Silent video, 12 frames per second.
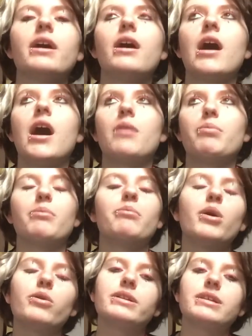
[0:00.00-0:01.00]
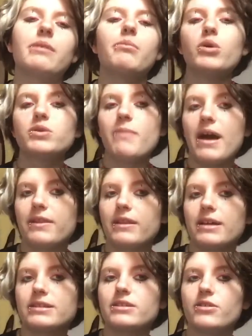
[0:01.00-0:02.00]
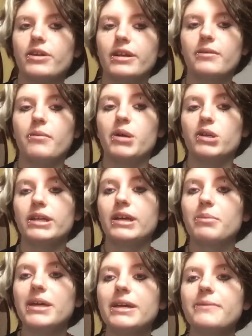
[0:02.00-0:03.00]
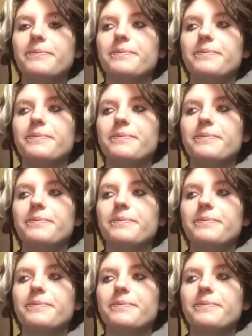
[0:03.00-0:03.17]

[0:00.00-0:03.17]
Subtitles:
but it's like most math classes are in building B,